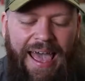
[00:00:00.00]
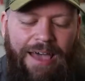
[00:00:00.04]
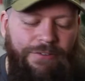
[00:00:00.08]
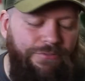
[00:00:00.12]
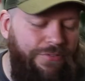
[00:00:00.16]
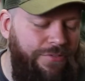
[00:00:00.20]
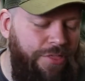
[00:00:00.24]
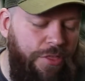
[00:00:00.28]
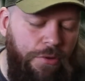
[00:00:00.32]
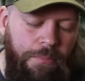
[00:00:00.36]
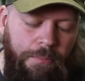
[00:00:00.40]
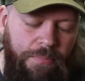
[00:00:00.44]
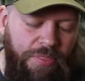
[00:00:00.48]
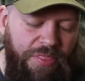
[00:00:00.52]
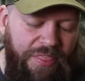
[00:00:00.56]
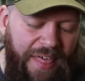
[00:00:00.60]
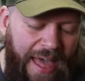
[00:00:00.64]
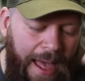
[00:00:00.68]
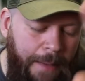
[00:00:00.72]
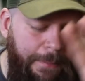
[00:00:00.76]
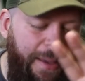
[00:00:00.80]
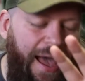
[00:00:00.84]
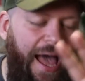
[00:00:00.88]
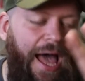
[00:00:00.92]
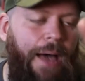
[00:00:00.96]

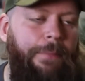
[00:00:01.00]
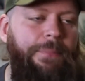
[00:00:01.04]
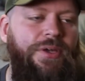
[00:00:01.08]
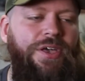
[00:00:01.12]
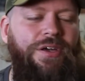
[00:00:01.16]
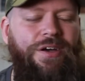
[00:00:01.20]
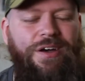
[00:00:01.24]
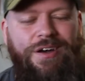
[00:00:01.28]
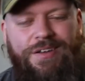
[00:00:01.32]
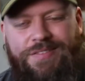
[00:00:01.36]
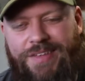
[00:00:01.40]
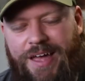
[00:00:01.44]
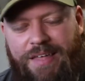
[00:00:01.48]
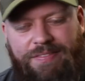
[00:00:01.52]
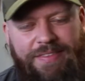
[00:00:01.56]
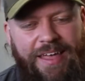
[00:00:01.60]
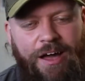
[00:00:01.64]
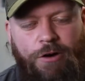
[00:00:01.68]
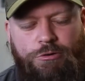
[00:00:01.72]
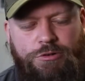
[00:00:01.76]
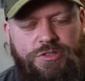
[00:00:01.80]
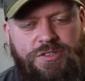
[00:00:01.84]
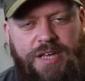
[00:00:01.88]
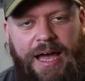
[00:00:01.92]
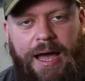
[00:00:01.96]
them happier and their
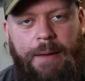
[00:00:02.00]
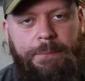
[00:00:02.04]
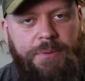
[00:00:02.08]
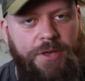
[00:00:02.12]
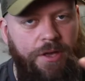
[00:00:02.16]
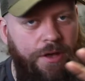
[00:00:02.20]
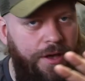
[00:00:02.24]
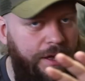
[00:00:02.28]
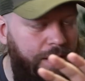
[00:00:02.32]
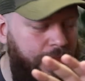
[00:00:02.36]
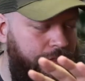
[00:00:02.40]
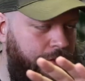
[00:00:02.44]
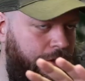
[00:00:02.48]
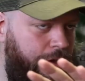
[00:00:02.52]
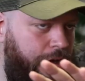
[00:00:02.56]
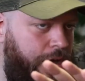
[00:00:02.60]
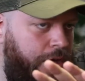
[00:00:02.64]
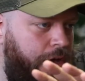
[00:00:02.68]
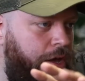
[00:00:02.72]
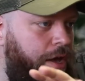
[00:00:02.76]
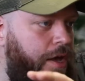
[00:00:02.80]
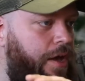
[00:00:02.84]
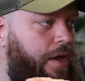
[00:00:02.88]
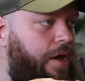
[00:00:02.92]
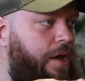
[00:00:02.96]
dogs happier in
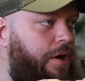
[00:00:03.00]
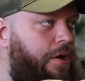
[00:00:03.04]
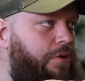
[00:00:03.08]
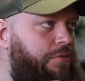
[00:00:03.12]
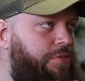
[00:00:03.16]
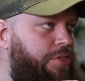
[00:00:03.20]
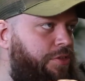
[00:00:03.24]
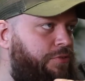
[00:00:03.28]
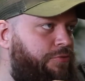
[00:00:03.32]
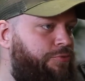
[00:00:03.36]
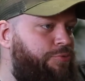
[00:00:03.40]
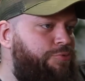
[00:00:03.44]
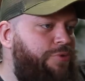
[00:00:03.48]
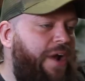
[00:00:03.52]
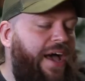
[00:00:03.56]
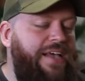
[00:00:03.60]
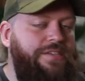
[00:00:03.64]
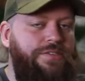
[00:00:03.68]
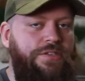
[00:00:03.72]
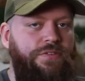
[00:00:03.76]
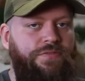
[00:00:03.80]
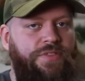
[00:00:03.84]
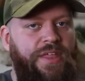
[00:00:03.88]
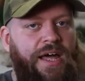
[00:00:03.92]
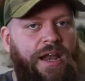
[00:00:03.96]
the
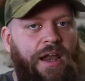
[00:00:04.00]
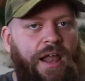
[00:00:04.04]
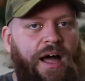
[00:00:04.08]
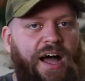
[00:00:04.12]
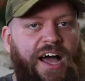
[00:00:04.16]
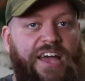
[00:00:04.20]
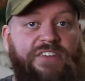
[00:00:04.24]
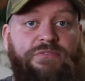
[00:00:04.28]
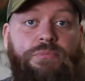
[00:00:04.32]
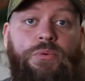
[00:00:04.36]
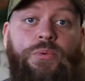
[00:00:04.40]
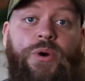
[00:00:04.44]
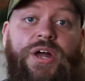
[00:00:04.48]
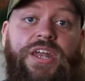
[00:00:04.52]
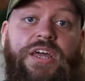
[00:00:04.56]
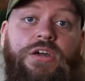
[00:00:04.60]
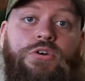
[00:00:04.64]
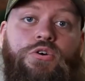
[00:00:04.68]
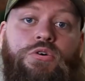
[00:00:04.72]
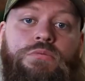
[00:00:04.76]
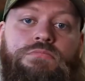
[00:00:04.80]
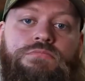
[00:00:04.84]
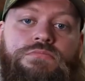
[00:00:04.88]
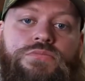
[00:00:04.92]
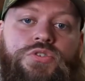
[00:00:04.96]
rest of their life. But when it
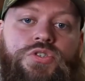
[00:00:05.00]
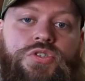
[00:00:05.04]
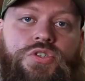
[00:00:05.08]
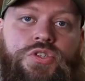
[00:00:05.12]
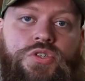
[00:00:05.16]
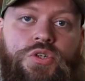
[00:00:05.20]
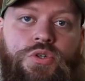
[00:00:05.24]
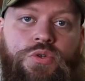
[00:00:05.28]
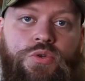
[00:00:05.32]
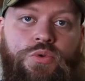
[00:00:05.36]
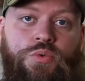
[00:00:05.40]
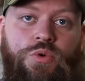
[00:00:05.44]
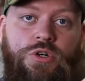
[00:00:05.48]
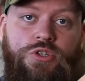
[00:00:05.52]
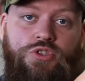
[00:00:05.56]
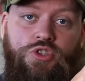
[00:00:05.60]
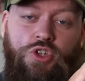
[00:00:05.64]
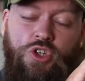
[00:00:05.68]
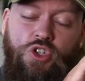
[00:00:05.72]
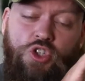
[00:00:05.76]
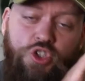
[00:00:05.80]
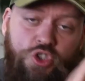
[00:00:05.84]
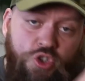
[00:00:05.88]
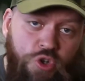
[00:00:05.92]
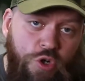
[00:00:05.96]
comes to
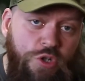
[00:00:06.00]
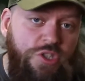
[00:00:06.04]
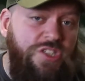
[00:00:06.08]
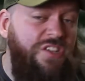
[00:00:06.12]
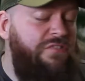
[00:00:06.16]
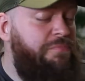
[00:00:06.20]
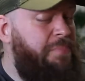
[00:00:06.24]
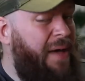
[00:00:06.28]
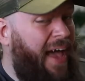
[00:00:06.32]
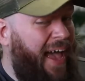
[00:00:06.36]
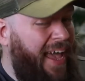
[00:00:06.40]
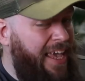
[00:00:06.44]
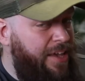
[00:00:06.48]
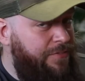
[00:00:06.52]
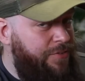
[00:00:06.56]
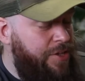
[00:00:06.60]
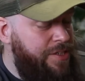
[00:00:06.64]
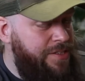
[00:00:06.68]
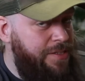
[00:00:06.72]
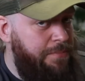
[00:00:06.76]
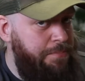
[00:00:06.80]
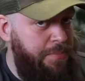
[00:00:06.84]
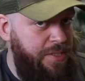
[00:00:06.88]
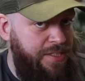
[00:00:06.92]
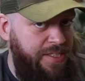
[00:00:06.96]
destructive
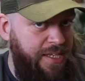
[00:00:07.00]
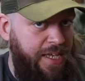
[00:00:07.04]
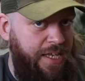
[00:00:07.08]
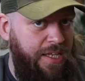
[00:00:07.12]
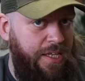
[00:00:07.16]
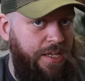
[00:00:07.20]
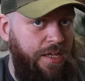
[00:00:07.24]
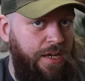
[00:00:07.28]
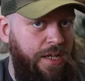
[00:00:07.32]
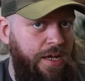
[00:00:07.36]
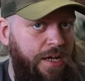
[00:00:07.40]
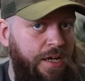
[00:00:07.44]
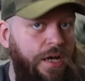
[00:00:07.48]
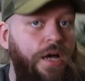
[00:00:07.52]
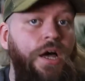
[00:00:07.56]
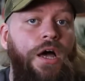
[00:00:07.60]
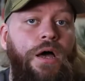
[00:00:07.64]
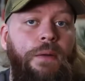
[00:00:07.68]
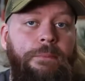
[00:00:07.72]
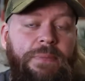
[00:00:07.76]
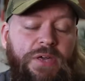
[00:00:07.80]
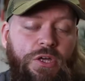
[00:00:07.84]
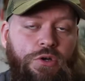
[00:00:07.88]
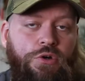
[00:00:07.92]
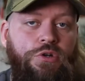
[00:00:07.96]
behaviors in particular,
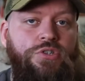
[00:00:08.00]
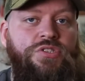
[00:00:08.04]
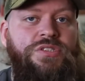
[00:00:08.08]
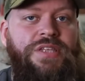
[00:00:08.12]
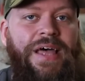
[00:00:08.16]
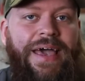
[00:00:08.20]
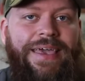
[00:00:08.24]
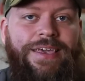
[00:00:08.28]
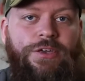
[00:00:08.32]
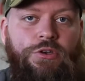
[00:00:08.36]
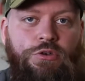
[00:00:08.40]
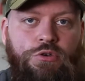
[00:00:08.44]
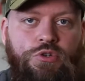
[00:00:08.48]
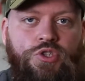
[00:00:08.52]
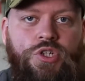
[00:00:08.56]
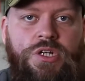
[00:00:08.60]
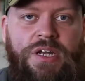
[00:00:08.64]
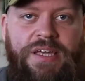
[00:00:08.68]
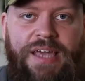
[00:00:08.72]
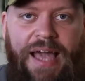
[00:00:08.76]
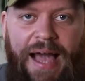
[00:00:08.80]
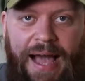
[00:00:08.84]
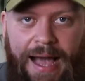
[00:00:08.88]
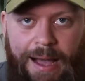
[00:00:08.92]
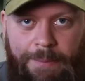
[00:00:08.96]
because they
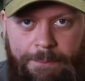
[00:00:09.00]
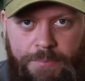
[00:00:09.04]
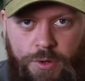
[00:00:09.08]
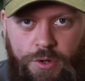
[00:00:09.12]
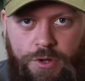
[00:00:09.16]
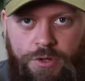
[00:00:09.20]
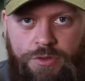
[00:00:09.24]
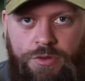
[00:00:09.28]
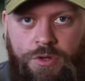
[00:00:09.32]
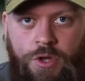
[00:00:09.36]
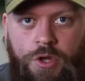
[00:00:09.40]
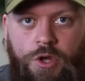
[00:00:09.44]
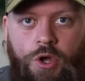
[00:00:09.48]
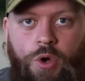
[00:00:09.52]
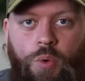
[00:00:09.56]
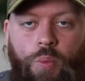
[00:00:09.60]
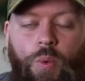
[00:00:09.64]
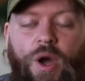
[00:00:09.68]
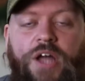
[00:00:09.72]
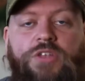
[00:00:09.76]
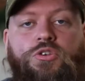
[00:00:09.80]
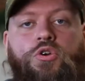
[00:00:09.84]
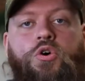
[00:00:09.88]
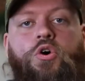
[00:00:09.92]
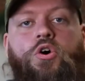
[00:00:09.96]
usually happen
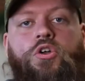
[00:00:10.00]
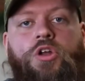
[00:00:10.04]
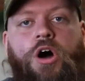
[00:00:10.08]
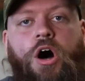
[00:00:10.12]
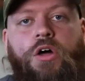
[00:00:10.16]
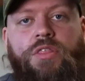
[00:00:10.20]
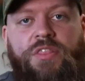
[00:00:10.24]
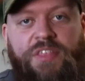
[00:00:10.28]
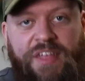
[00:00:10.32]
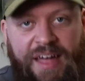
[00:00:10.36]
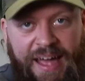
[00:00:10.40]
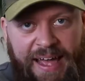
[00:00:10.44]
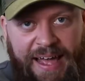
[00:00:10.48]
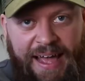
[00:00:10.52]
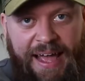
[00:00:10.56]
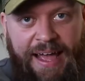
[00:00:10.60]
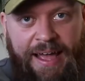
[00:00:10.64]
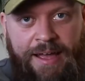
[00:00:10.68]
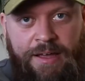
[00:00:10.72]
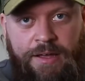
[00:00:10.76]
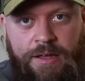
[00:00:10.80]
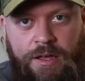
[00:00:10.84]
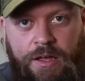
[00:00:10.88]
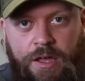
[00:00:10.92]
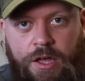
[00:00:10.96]
when you're not
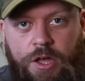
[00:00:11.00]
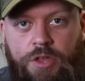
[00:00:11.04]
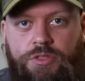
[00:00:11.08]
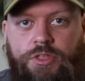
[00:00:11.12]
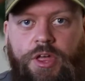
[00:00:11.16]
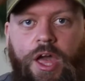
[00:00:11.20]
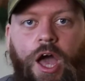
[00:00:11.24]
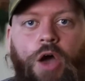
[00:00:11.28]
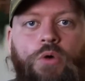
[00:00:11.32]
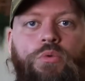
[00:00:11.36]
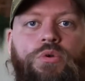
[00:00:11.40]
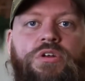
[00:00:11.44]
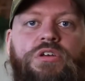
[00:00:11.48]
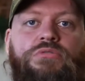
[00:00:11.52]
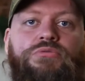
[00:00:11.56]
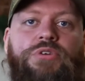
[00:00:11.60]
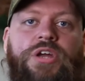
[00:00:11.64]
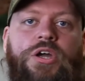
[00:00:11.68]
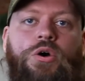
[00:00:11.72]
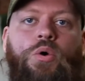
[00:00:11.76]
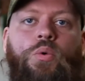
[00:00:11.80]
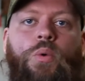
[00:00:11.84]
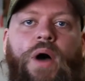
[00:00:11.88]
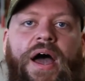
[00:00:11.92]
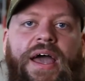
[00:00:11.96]
there, the only
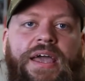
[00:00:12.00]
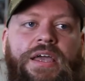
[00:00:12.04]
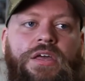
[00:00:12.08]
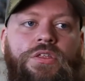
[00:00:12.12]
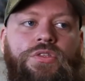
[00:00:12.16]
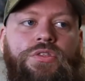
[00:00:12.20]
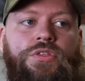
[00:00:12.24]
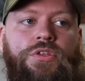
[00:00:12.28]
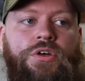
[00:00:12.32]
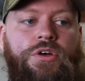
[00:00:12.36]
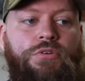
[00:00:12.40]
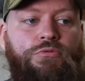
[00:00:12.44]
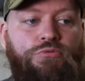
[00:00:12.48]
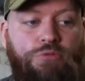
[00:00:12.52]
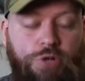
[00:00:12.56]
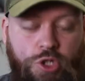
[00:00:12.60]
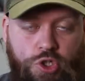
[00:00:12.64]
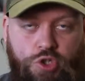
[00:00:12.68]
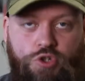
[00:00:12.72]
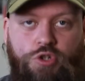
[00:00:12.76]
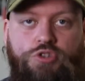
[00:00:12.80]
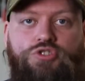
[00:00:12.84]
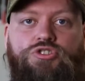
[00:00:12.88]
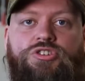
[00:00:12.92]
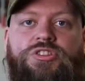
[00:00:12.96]
real way that
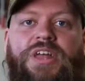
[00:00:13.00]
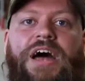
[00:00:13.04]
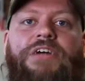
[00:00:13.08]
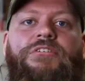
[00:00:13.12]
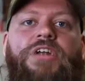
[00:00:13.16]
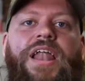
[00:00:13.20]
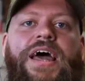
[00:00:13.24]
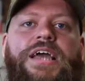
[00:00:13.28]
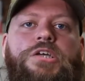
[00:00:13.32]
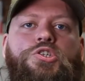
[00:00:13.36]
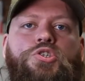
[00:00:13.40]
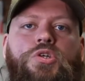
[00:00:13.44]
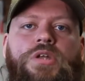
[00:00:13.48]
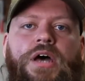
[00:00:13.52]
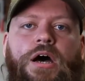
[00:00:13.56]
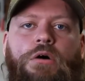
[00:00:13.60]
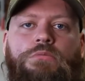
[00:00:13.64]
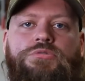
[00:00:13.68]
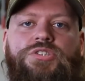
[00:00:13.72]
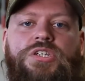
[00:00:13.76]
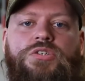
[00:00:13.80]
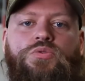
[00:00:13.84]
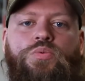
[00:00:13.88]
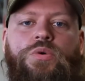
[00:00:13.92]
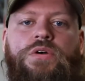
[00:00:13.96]
restructuring that relation
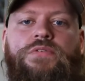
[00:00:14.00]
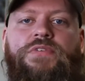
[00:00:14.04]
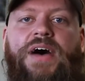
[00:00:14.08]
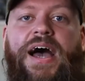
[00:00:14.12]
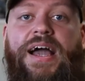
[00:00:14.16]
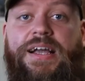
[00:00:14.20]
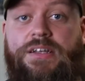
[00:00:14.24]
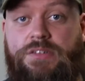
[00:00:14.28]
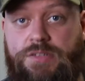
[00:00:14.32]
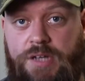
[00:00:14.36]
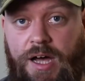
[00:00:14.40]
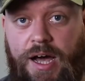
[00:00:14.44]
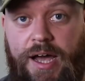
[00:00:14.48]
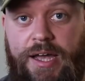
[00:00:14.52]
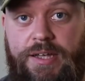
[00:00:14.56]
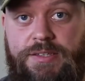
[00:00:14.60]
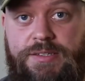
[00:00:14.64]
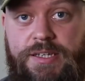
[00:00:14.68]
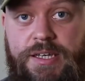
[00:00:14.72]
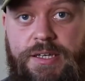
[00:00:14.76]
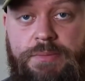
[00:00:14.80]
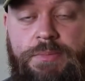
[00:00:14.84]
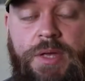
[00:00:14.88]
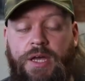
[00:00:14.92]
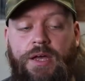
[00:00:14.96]
helps is with
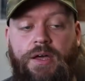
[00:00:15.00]
anxiety.